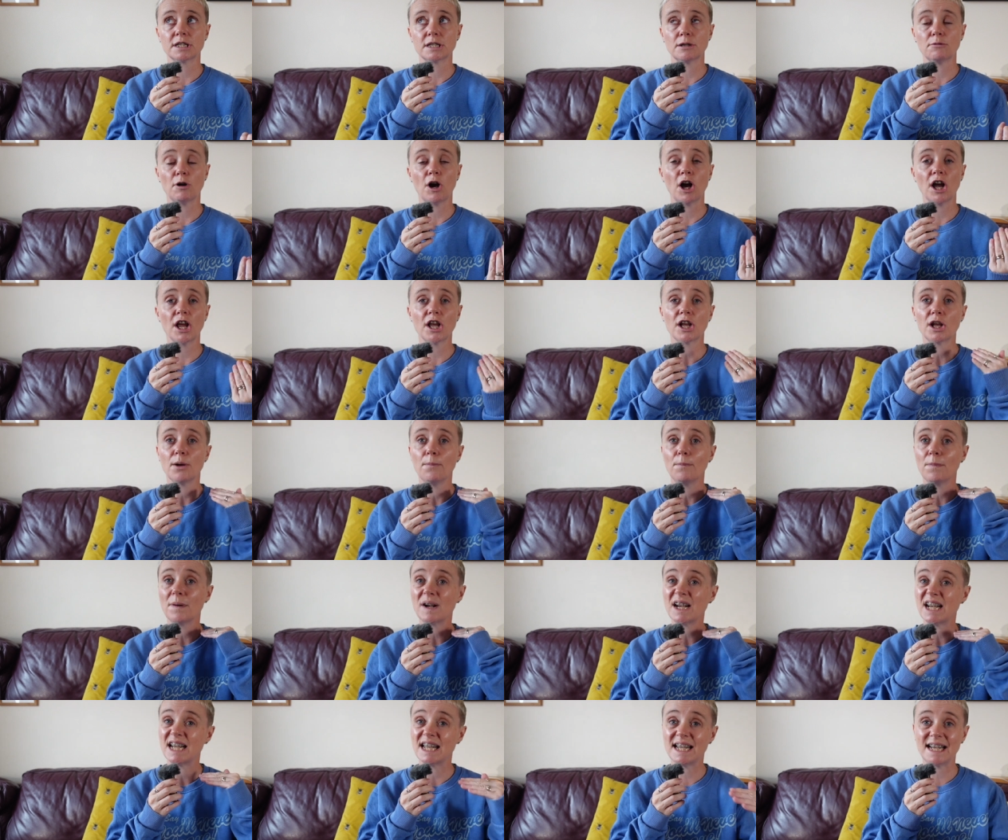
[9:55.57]
So I
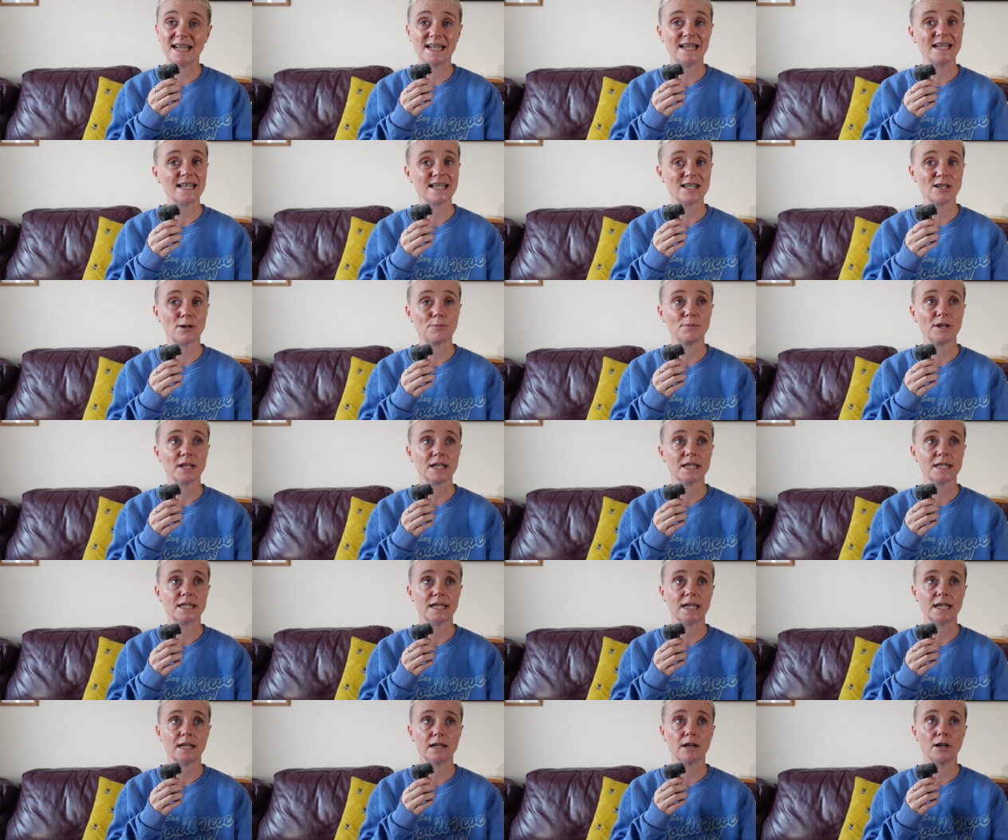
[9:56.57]
completely stopped nicotine,